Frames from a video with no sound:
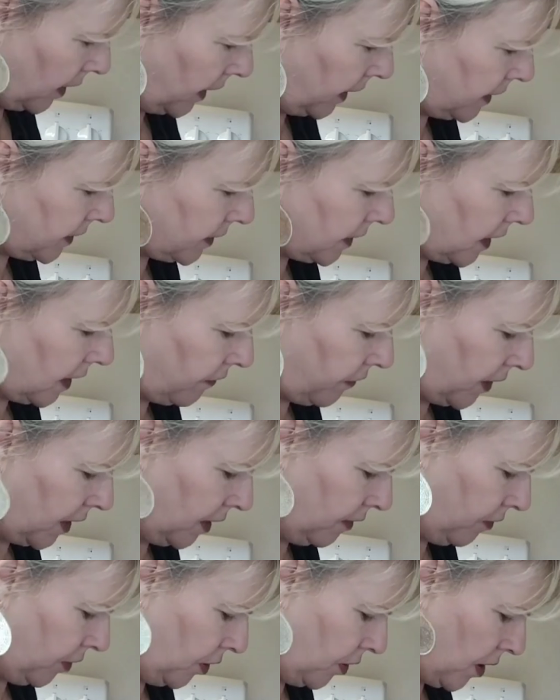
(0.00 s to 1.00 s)
Like I said, if
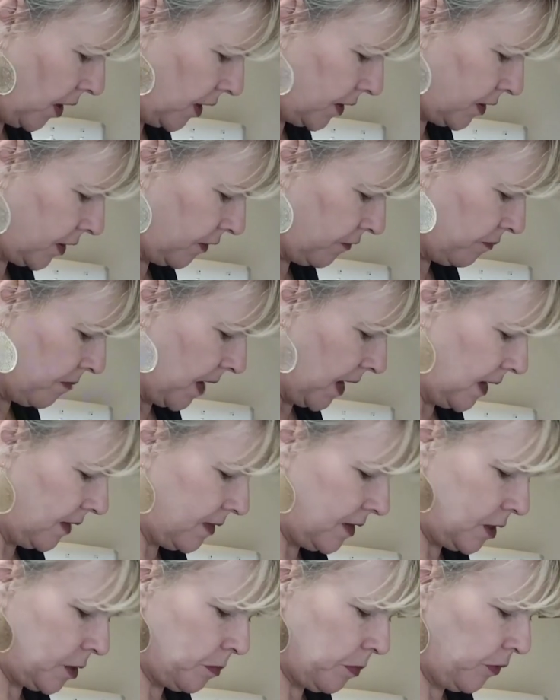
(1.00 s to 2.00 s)
any of you guys have made
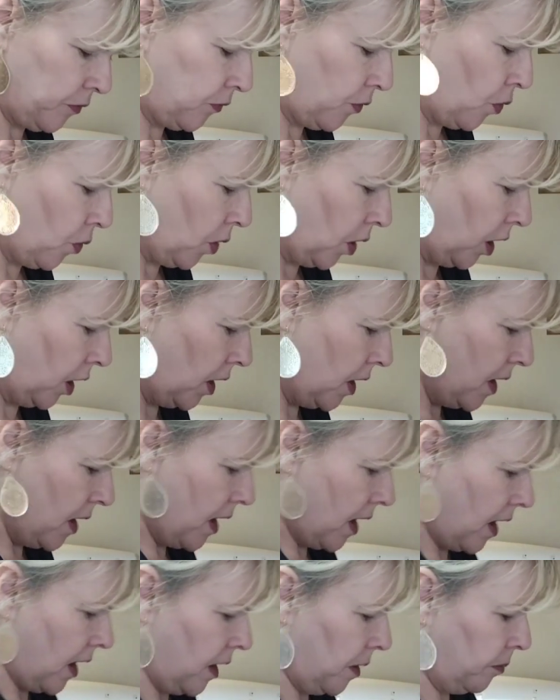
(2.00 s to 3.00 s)
this before,
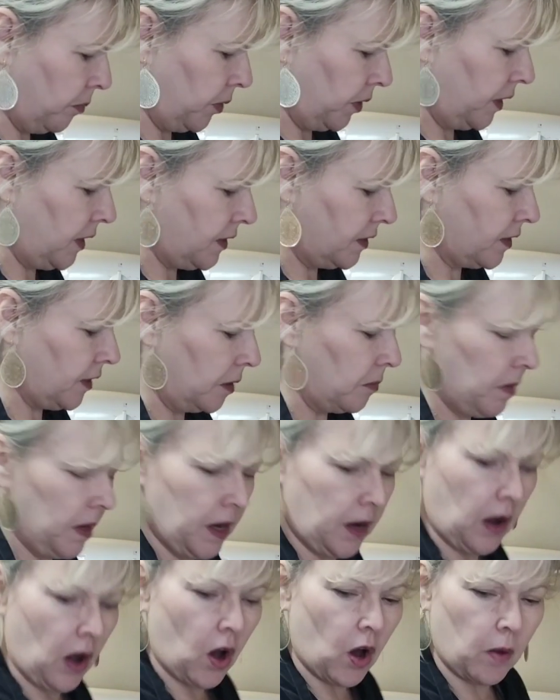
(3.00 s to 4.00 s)
please leave me
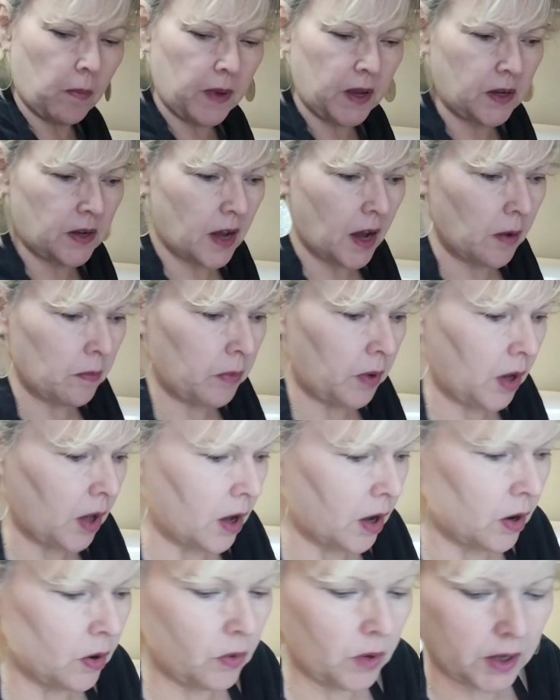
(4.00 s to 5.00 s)
a comment down
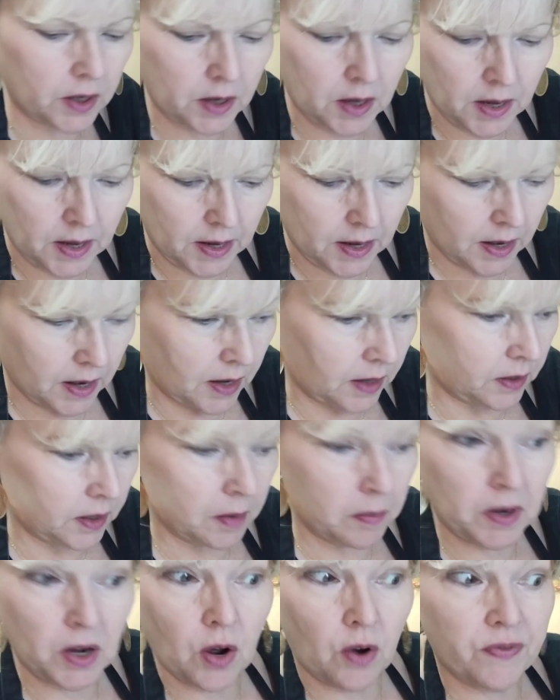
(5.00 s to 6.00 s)
below and
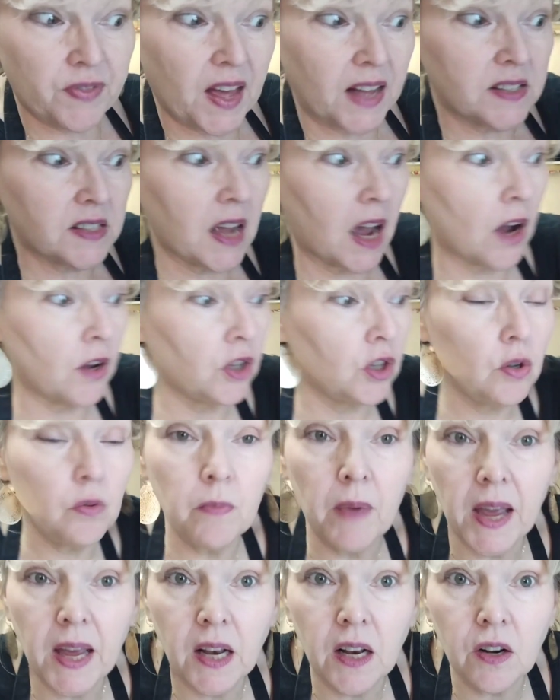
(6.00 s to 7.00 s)
let me know if that's how you
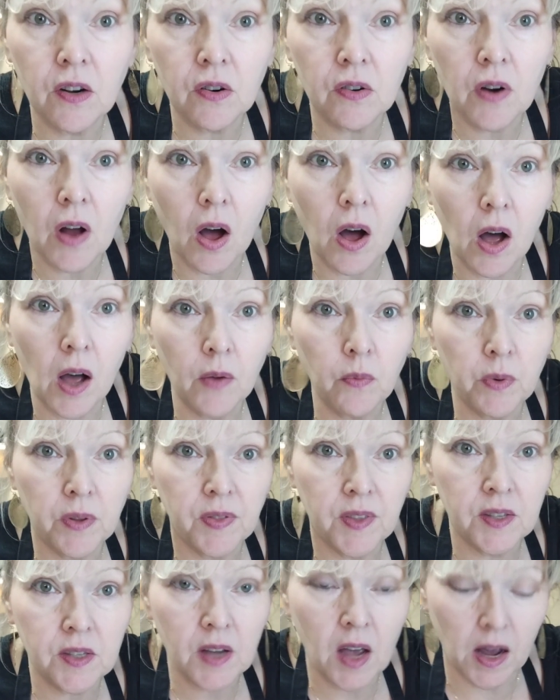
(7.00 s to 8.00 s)
made it or not
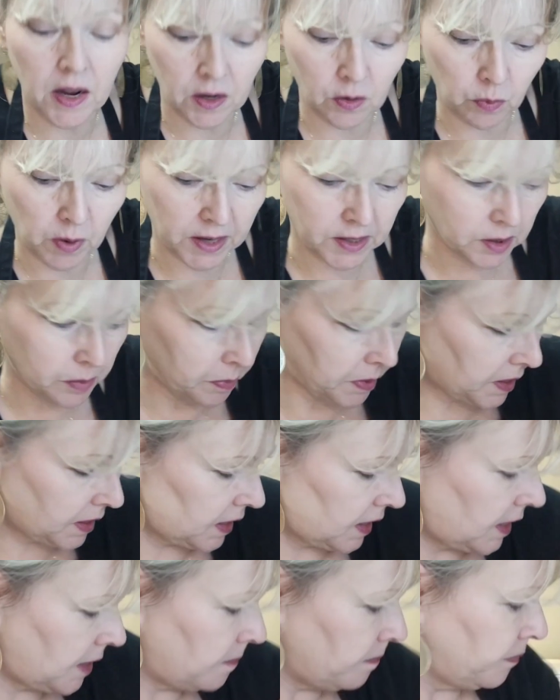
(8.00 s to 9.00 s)
with this kind of
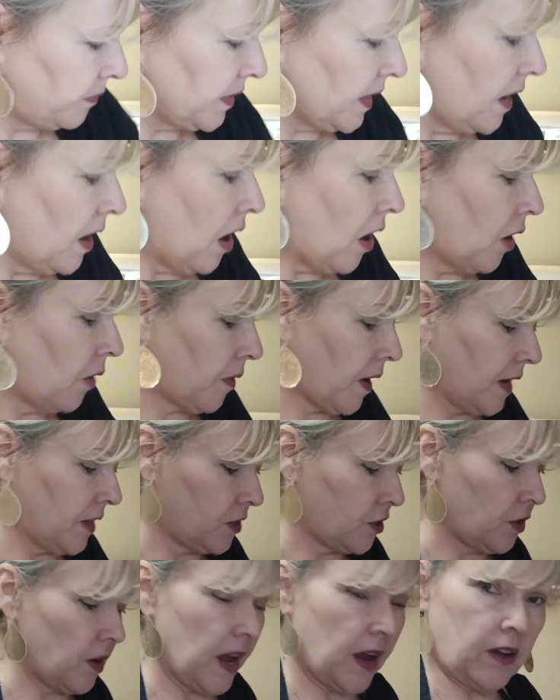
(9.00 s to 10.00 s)
recipe. All right,
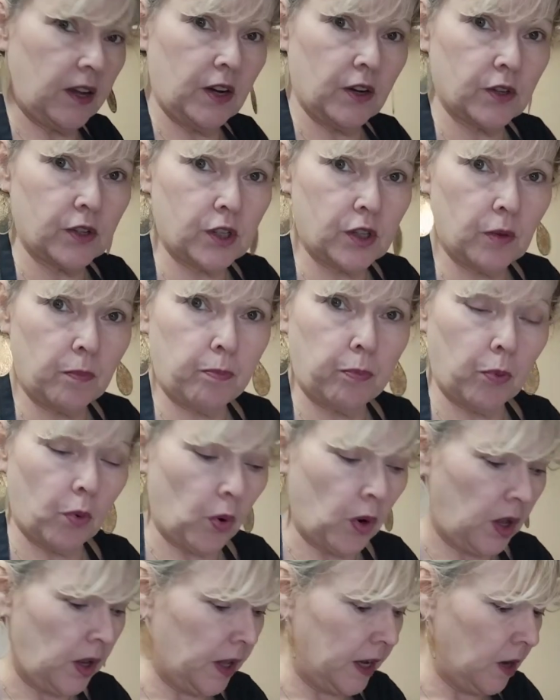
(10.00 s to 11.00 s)
so now here's the
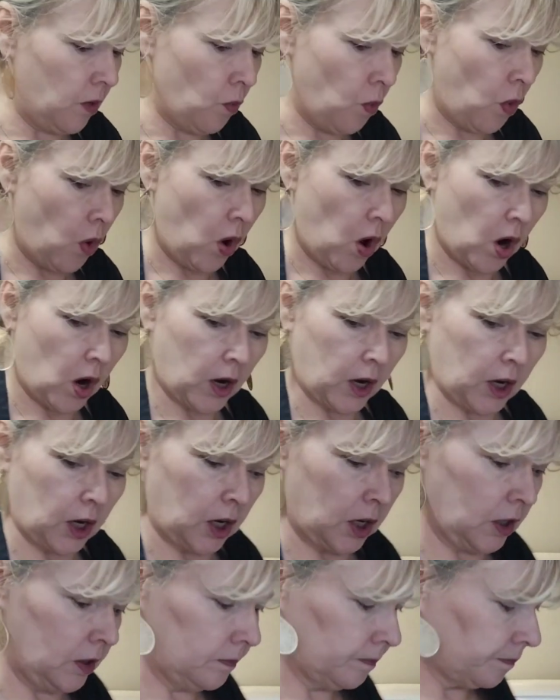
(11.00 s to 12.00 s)
boiling
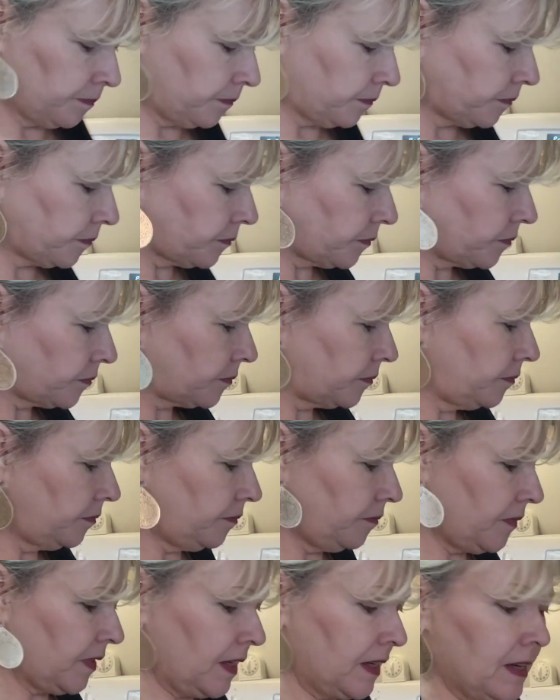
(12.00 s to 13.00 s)
water.
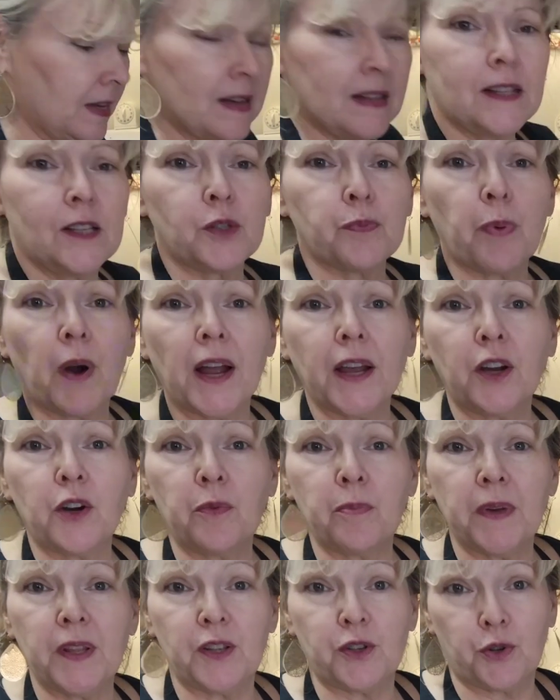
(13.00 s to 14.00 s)
This is probably
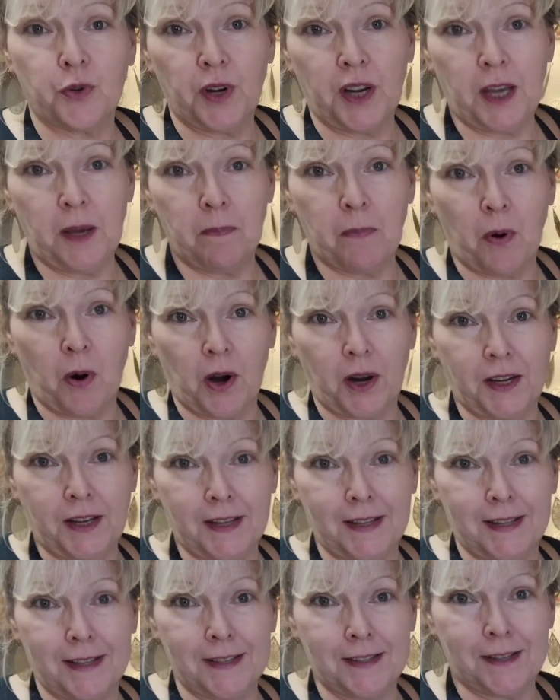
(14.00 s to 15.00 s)
going to be the tricky part,
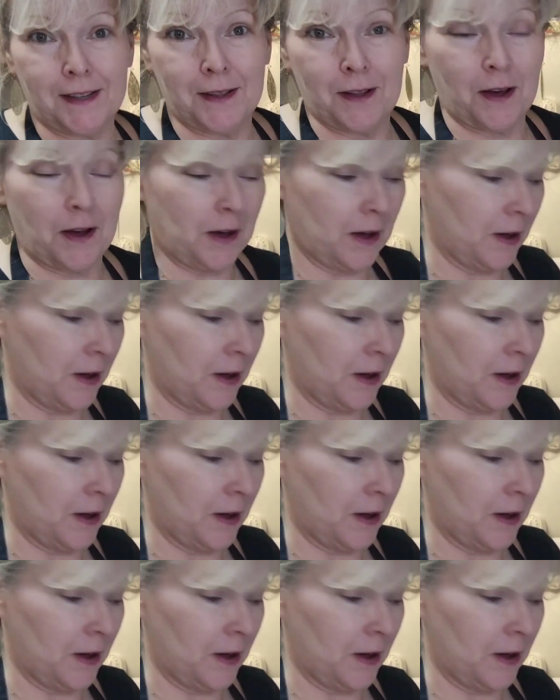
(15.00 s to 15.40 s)
getting this in the